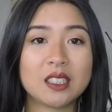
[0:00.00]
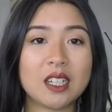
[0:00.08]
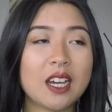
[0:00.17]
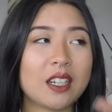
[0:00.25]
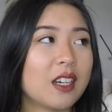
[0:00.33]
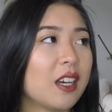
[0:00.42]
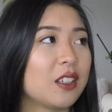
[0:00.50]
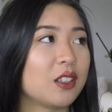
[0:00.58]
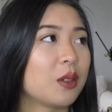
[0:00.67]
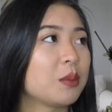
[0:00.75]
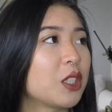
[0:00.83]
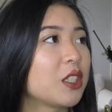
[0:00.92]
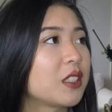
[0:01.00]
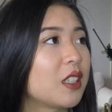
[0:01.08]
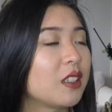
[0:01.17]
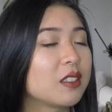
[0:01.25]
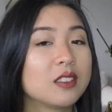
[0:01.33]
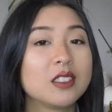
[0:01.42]
I, I don't know I'm trying to
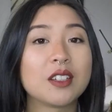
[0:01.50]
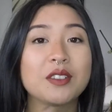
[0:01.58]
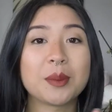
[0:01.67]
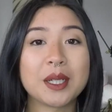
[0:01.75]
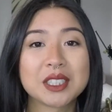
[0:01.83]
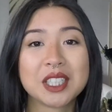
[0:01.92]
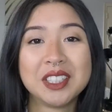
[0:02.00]
say. Never mind.